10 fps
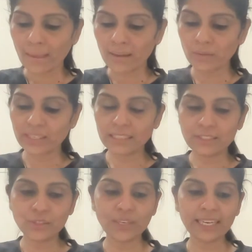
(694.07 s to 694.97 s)
Okay,
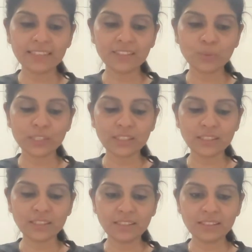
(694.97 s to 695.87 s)
so next question
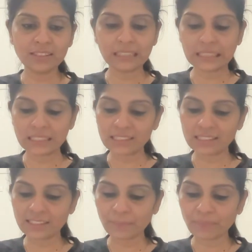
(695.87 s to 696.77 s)
is
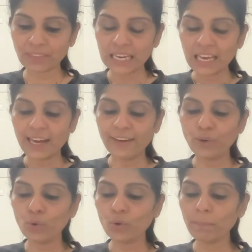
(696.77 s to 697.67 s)
this. A
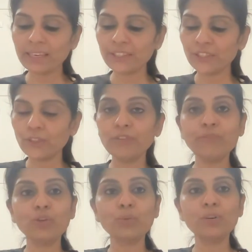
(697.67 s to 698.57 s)
known patient of
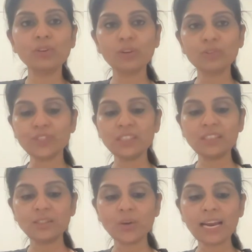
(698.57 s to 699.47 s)
tuberculosis
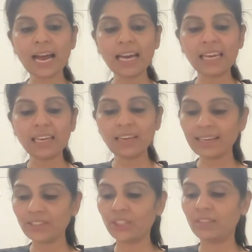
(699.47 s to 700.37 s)
is on
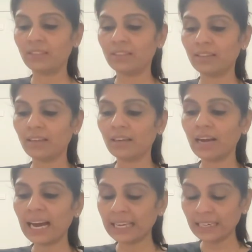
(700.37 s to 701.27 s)
INH uh,
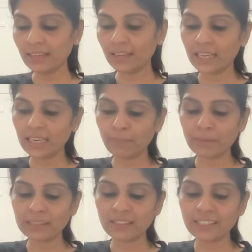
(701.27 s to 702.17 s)
and he
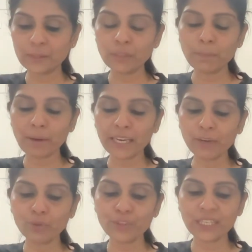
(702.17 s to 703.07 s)
presents with
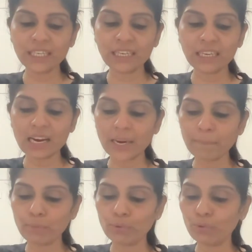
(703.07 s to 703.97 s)
microcytic
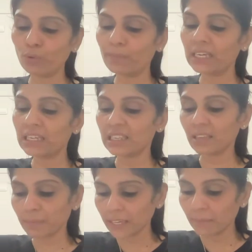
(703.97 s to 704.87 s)
hypochromic
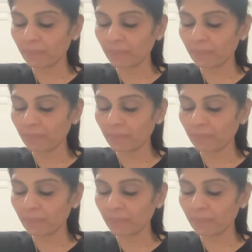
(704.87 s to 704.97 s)
anemia.